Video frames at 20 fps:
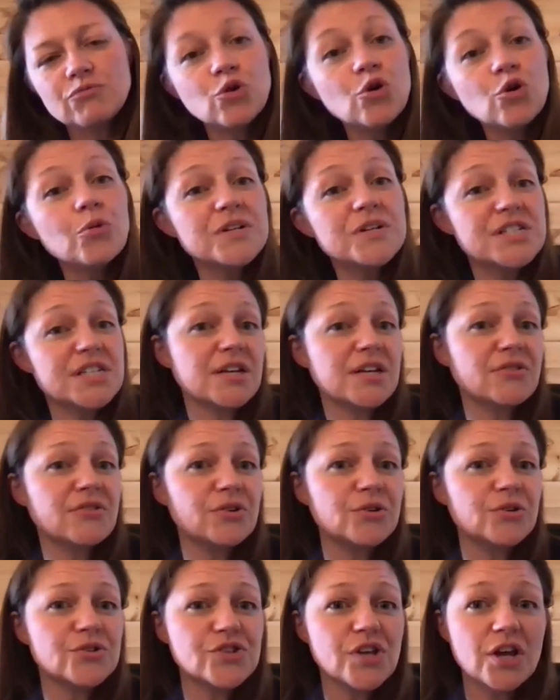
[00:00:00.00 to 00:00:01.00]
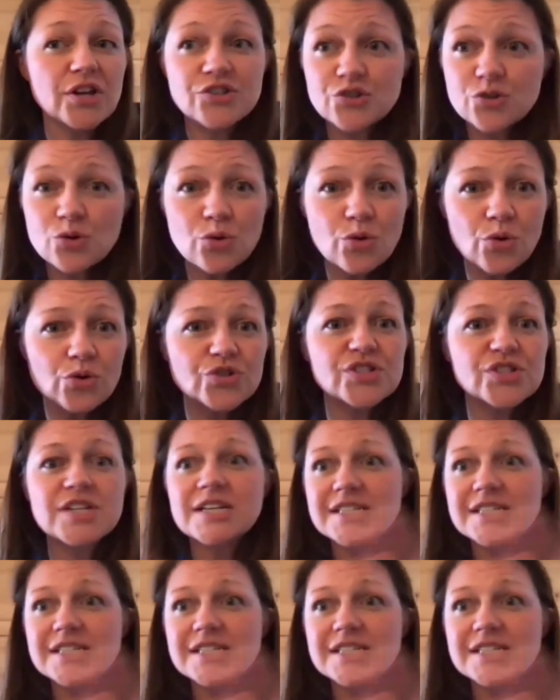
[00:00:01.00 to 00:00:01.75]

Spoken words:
raw materials are sourced,